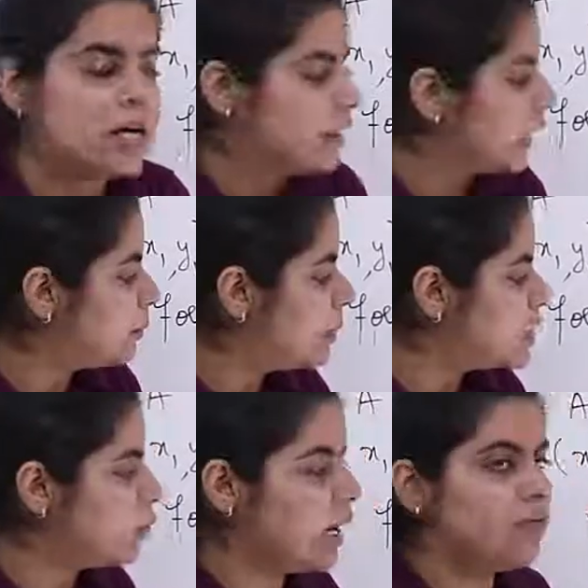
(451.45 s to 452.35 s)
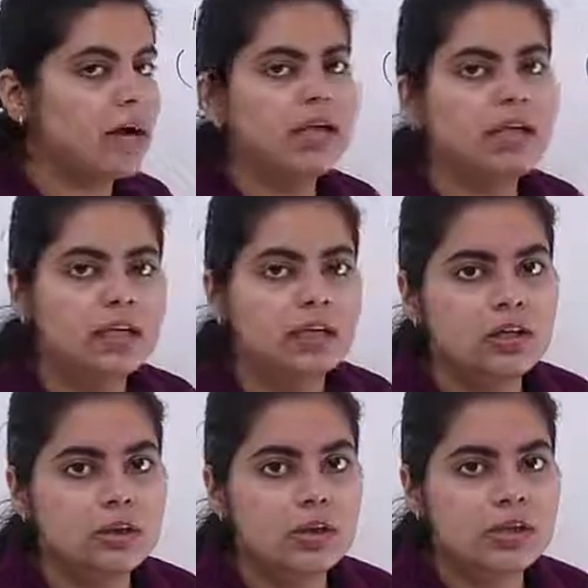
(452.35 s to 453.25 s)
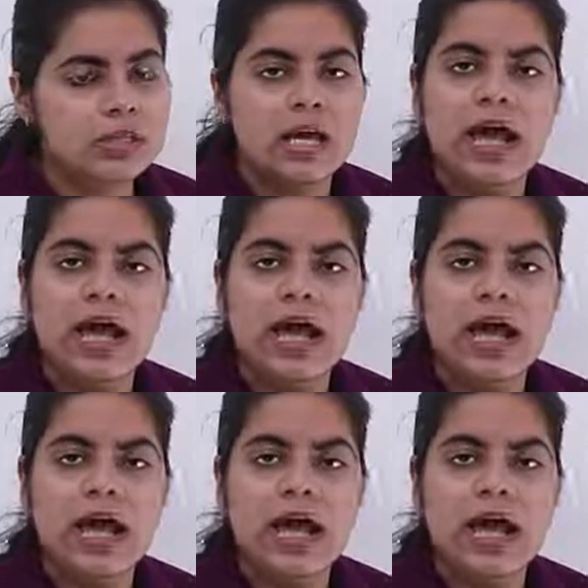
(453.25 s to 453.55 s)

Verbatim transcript: That means you have identical rows